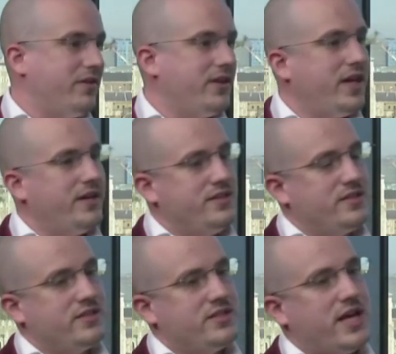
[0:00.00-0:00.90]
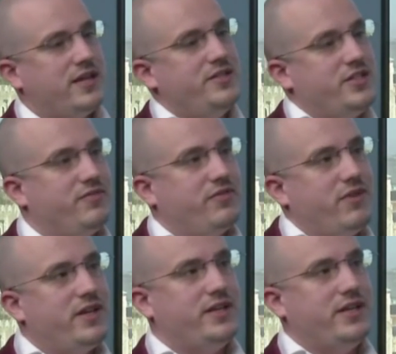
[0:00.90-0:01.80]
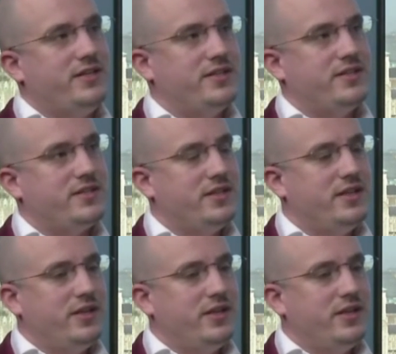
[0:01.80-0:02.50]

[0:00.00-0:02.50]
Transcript: And that is challenging for regulators